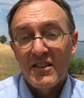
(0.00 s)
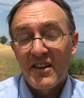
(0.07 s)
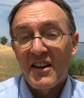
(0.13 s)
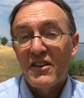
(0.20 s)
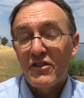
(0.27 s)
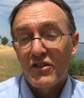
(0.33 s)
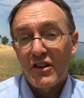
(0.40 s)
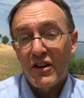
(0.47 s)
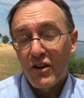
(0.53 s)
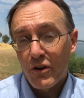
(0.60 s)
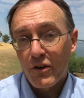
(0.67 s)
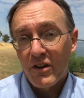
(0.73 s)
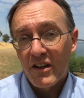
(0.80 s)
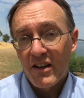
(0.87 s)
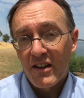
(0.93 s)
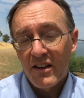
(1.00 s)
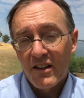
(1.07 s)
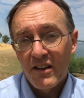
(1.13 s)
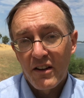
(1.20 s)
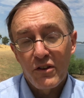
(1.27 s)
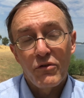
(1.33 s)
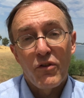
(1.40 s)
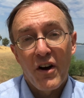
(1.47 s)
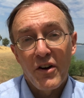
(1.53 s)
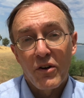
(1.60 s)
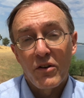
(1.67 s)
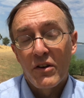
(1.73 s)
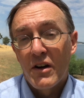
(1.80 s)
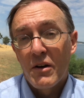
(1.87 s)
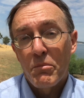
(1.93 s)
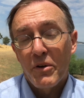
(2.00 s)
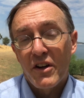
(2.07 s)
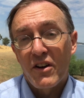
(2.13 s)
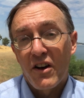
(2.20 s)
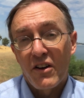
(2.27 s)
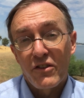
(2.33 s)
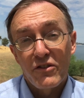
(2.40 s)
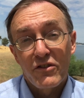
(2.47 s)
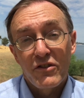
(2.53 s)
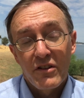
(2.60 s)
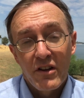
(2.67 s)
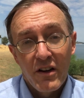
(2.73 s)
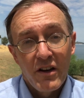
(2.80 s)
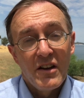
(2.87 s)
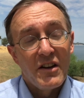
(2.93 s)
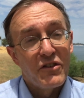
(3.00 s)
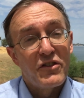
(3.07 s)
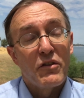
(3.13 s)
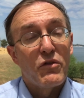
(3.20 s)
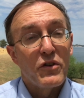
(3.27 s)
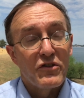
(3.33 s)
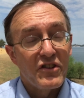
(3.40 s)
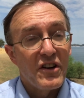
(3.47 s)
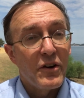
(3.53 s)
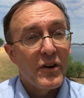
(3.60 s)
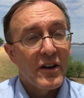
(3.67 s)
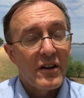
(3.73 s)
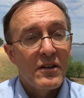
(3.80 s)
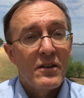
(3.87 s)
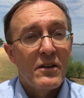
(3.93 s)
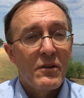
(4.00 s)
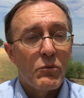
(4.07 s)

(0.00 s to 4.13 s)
Data security is vital because in civil engineering,